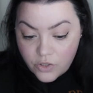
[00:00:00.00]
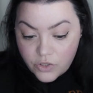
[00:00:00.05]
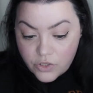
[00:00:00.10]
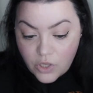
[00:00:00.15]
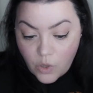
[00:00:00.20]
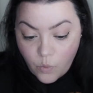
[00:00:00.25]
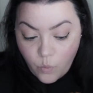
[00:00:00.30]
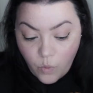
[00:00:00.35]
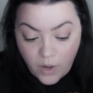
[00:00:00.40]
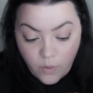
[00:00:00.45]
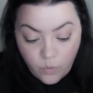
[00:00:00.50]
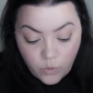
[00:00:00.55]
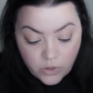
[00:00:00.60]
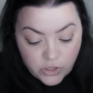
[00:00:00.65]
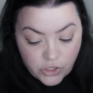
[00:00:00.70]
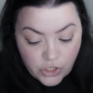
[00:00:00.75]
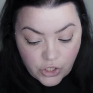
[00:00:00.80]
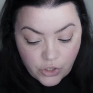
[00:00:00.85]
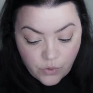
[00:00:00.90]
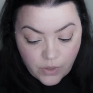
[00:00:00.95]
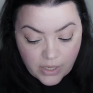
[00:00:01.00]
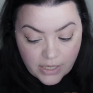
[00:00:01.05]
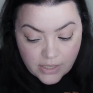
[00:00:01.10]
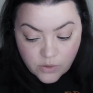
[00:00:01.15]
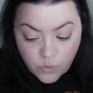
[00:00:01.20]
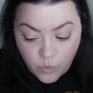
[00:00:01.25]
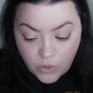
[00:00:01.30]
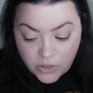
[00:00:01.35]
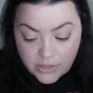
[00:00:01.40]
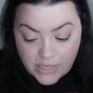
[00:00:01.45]
So what we'll do
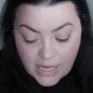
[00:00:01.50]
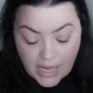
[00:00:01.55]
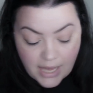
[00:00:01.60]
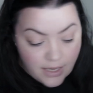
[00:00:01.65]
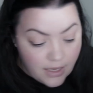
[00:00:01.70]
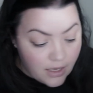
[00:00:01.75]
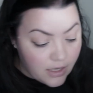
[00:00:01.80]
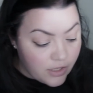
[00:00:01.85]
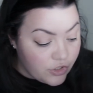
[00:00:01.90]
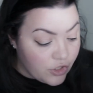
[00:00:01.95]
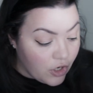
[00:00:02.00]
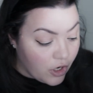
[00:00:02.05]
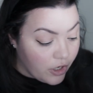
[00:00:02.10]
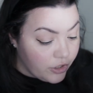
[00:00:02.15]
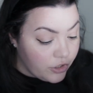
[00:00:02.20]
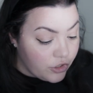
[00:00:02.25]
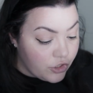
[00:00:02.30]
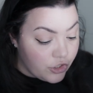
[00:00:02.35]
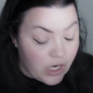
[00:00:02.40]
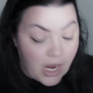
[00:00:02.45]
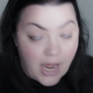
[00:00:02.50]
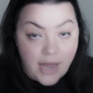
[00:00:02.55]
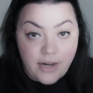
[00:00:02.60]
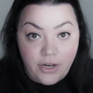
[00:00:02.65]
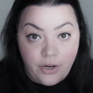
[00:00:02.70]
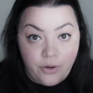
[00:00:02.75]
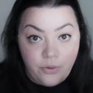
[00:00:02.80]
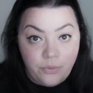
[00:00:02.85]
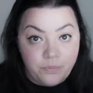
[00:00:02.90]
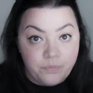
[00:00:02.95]
is we'll take a dark
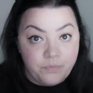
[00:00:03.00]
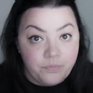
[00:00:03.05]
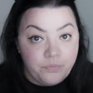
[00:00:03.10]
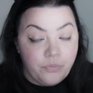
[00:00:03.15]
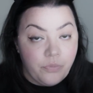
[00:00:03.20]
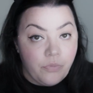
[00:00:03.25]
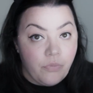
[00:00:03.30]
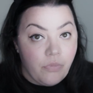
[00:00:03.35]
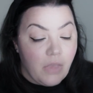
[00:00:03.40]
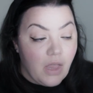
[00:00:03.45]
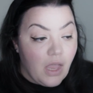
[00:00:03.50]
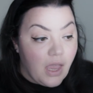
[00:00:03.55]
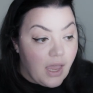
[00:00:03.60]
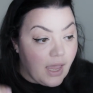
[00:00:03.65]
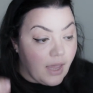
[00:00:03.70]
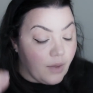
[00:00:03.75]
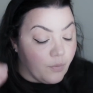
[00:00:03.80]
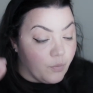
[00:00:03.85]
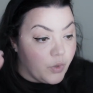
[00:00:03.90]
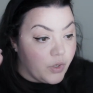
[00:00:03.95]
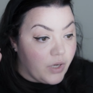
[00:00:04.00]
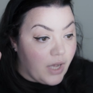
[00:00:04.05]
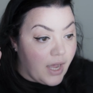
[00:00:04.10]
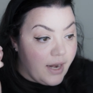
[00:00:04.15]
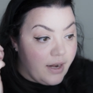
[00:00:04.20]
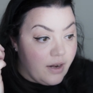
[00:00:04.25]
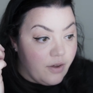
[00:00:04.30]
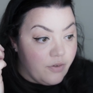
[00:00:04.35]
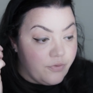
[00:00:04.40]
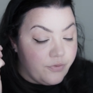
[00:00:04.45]
shadow and we'll
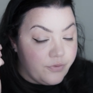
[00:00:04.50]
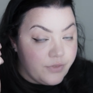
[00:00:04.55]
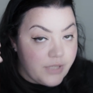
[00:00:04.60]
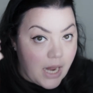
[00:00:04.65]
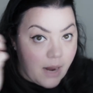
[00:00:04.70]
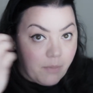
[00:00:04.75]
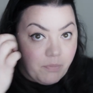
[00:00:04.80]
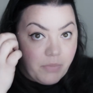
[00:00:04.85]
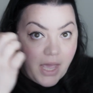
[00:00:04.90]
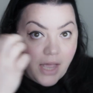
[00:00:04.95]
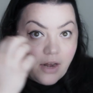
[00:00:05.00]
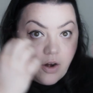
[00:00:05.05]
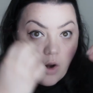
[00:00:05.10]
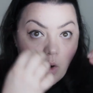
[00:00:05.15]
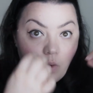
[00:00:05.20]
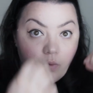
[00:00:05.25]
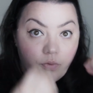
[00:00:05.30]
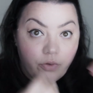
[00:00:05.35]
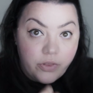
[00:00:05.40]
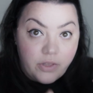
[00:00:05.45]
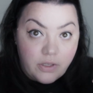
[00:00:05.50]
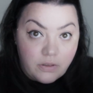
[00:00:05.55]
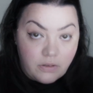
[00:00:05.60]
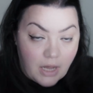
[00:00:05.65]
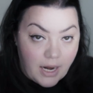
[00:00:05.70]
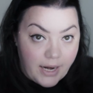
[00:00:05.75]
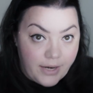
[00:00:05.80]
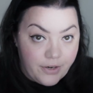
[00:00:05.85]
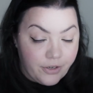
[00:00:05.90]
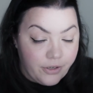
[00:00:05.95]
kind of tap that over the
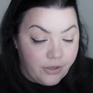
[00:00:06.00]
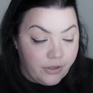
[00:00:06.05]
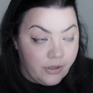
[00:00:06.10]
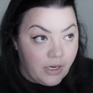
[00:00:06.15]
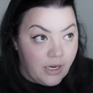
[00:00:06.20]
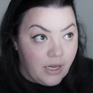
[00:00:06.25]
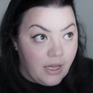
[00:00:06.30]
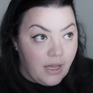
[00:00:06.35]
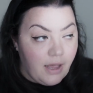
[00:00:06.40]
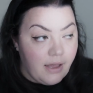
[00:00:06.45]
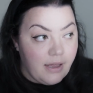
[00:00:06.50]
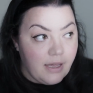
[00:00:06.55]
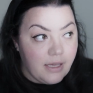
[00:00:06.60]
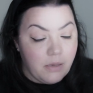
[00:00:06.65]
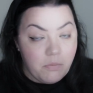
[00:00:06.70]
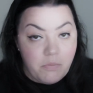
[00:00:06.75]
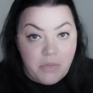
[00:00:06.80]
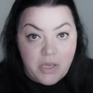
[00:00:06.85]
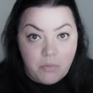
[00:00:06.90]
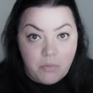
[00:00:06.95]
liner. It can be